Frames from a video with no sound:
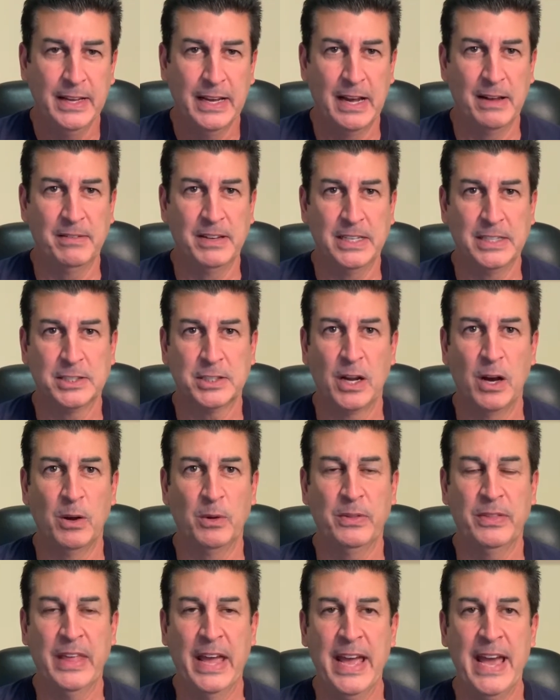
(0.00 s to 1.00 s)
I mean,
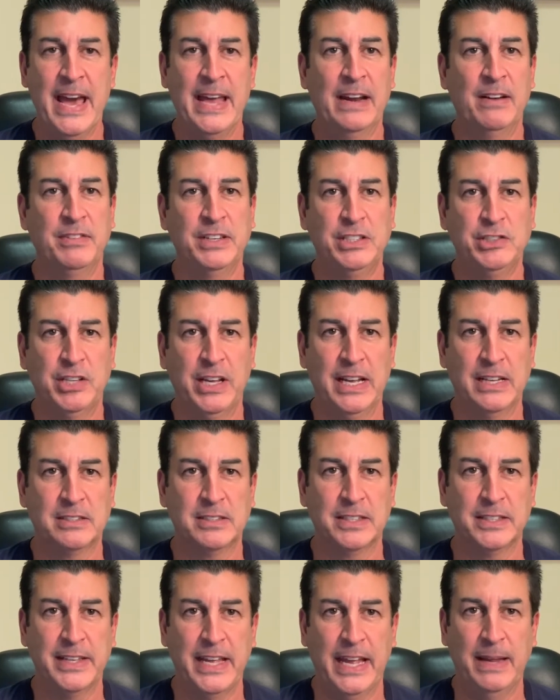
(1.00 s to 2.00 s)
so they had every
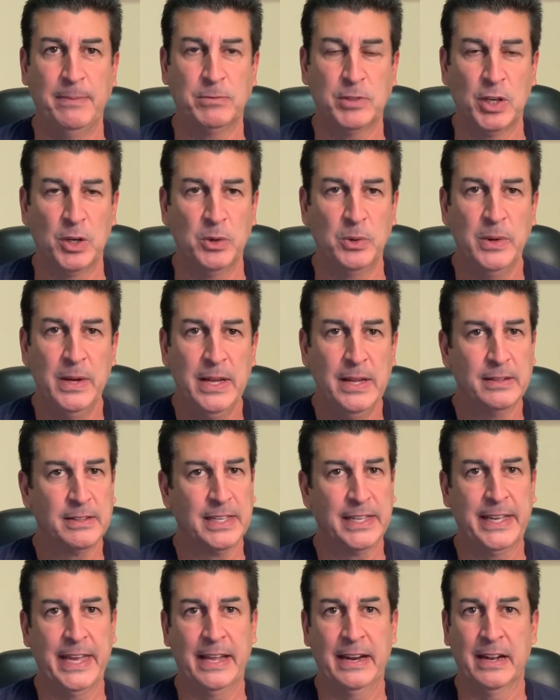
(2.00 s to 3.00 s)
chance in game two
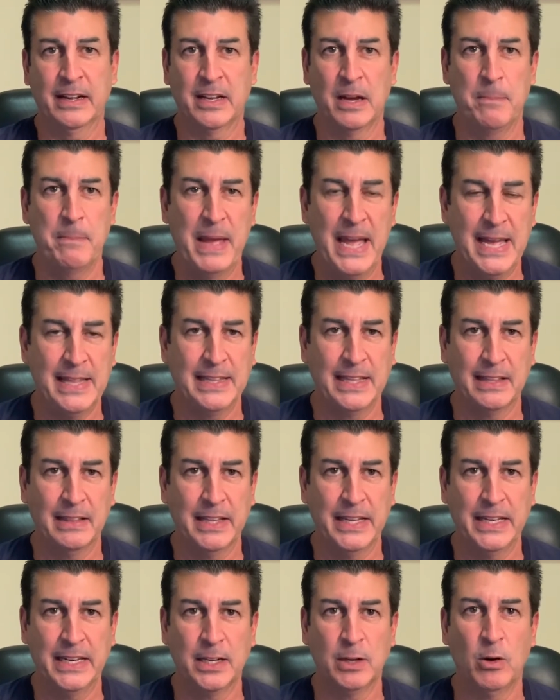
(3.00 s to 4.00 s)
to get a commanding
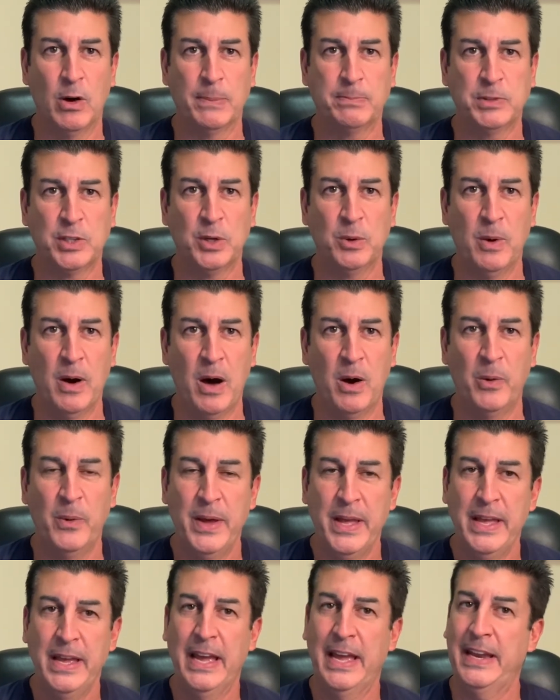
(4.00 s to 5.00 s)
lead and go up
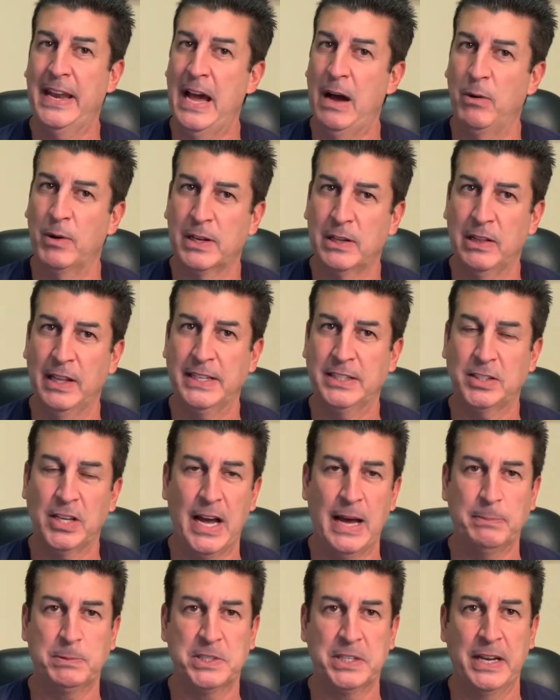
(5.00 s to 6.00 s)
2-0. And now with Klay
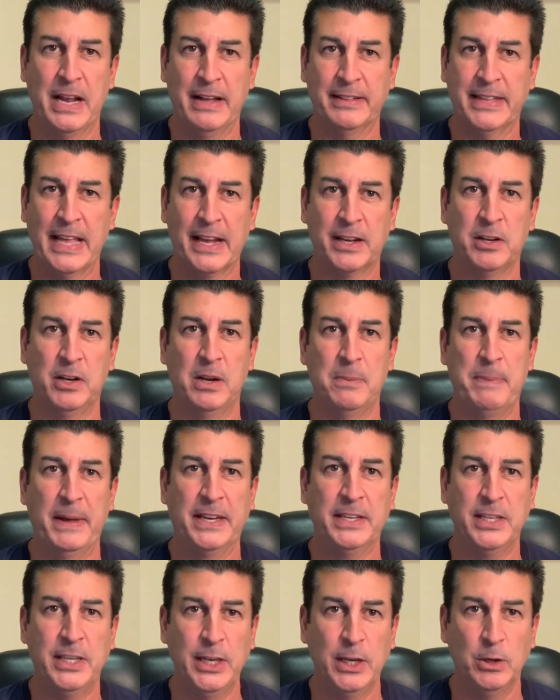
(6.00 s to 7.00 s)
Thompson out, that could have
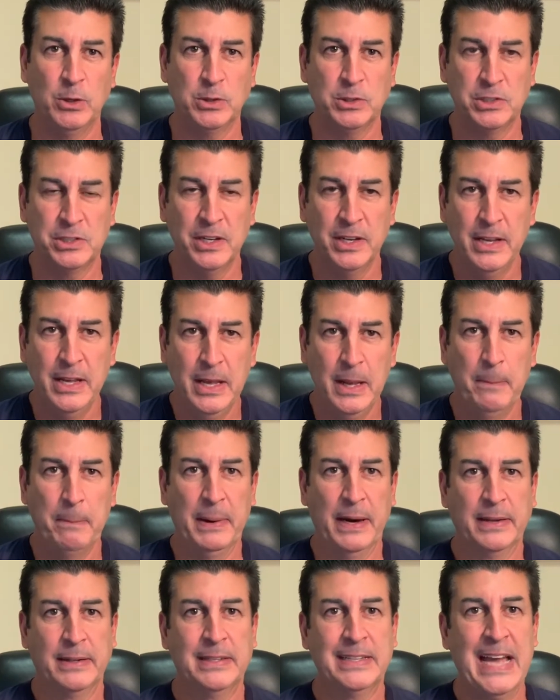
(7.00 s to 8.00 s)
been huge.
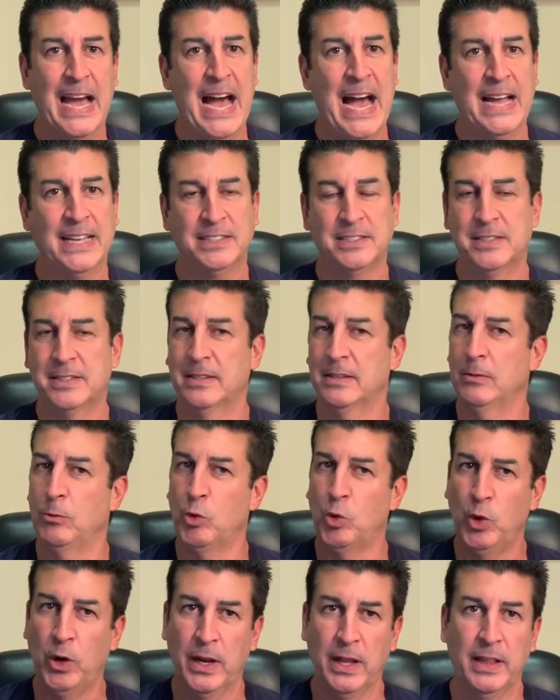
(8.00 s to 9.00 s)
But guys,
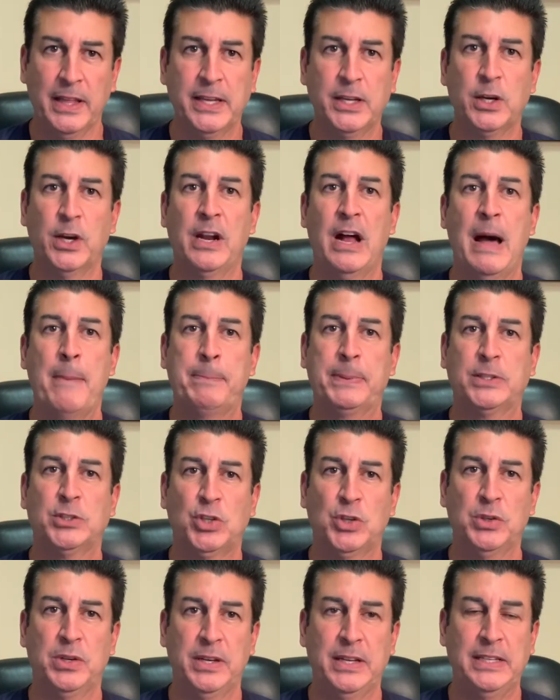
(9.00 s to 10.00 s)
really good
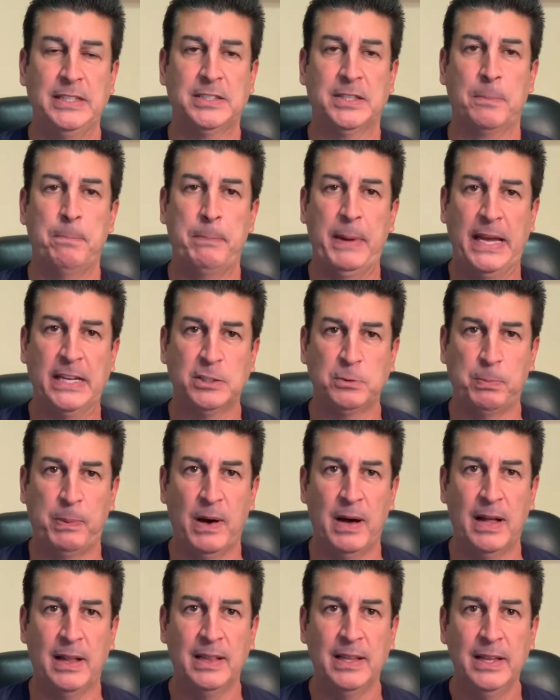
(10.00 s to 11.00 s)
opportunities in
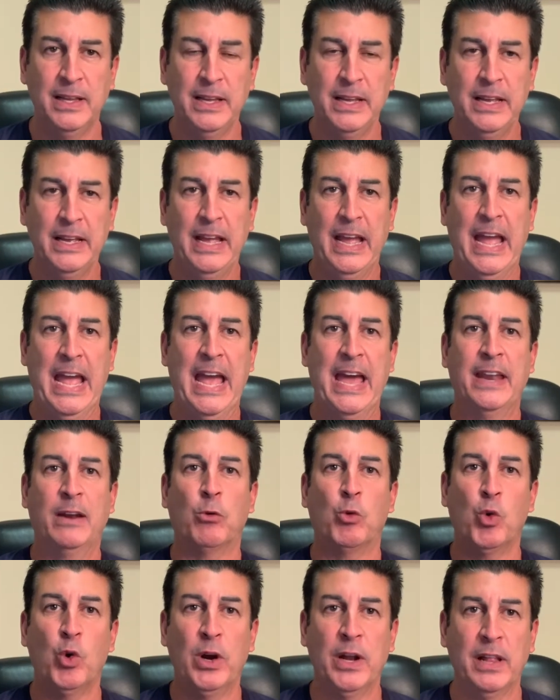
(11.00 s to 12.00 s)
baseball
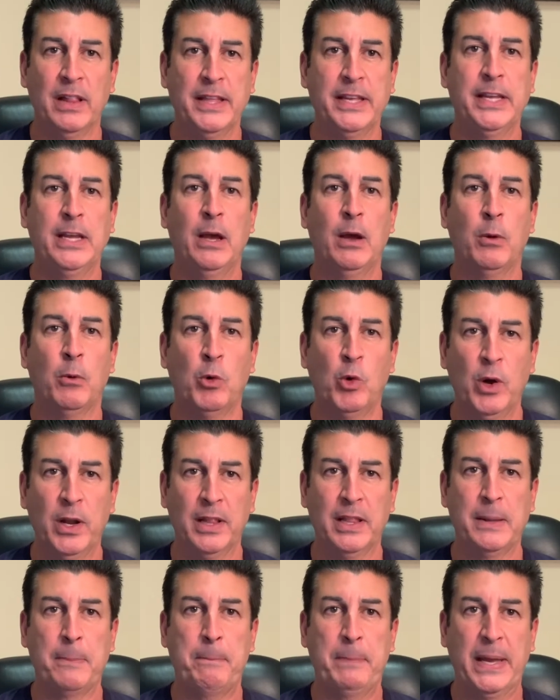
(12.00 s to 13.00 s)
and really,
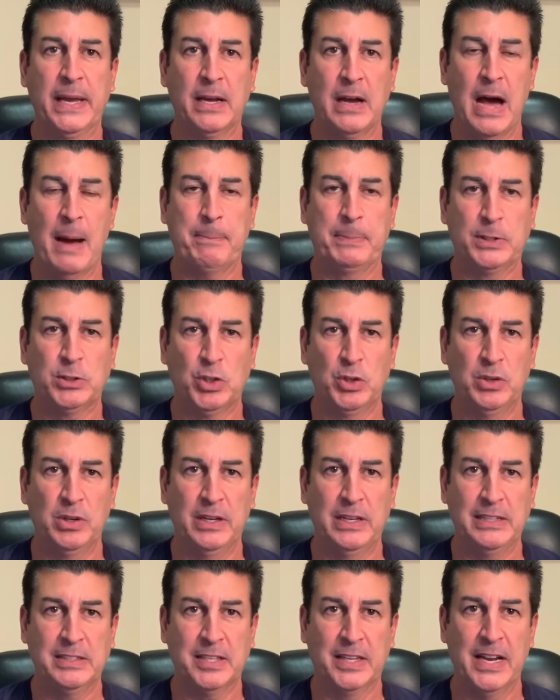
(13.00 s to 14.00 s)
really big
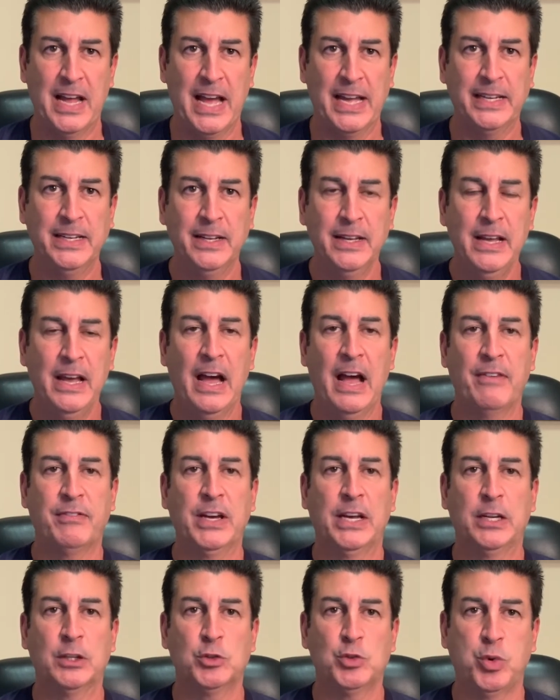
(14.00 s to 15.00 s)
opportunity tonight. I've
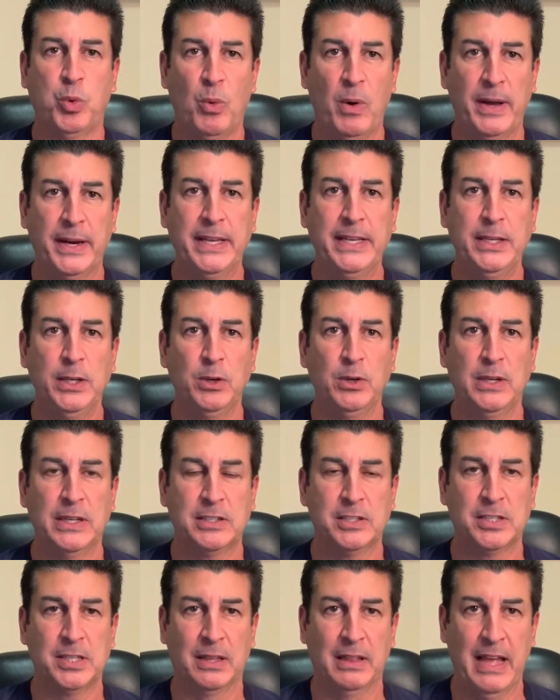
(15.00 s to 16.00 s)
got a
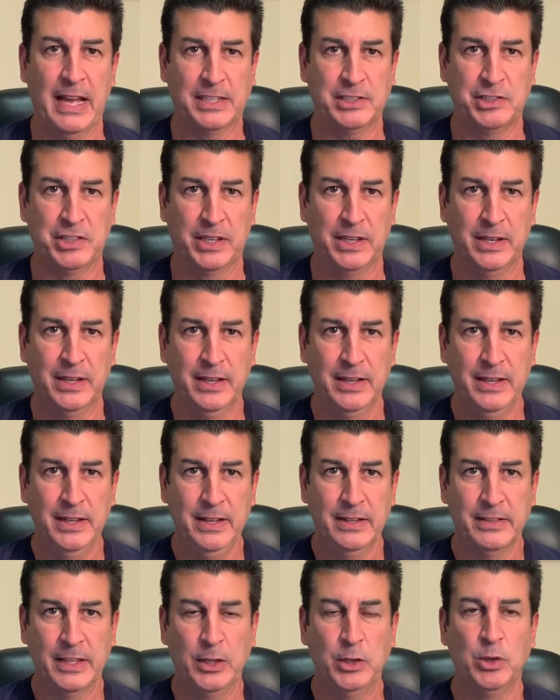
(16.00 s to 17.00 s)
20-unit selection
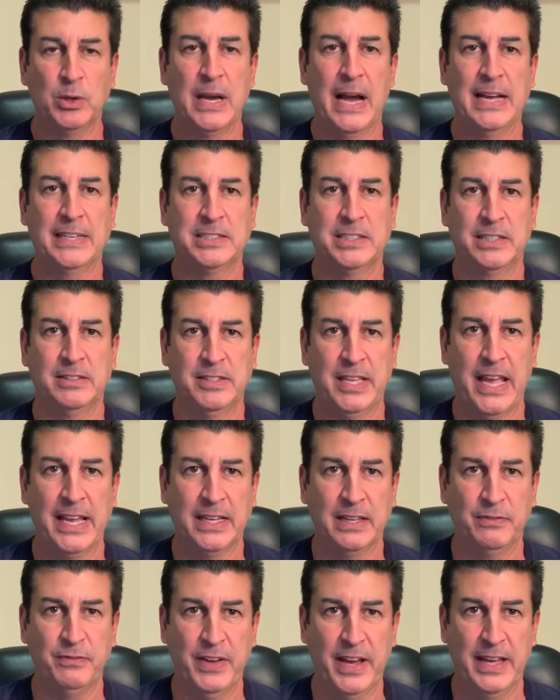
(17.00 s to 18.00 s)
that you guys could
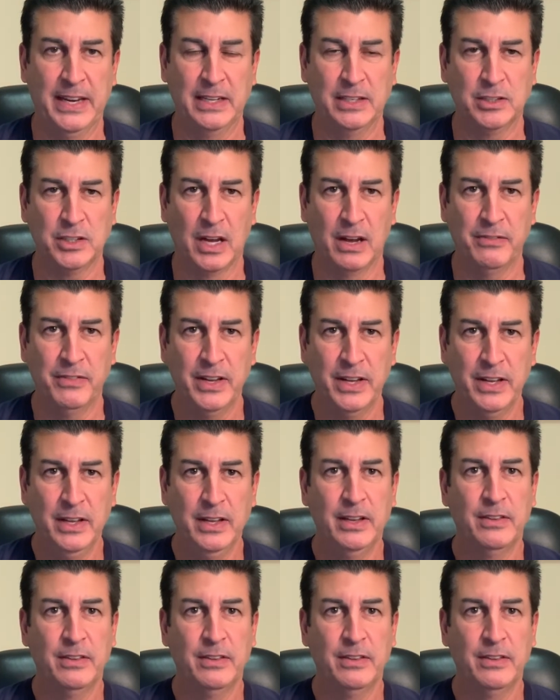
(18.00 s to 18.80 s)
take advantage of.